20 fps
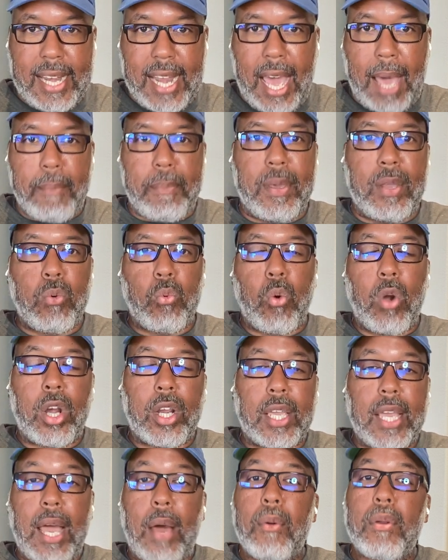not been
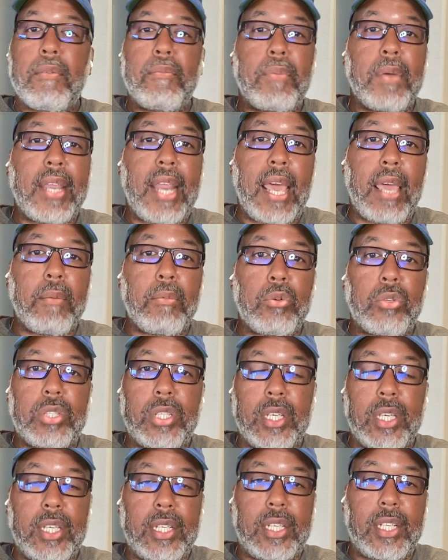working, I would have been able
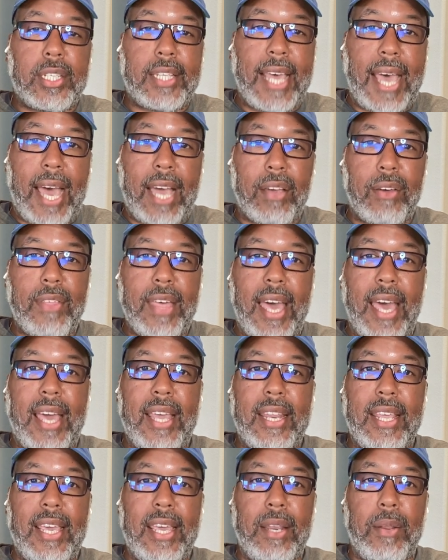to tackle
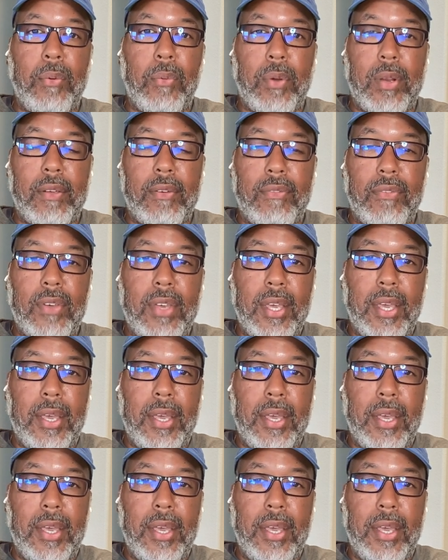that, and it would have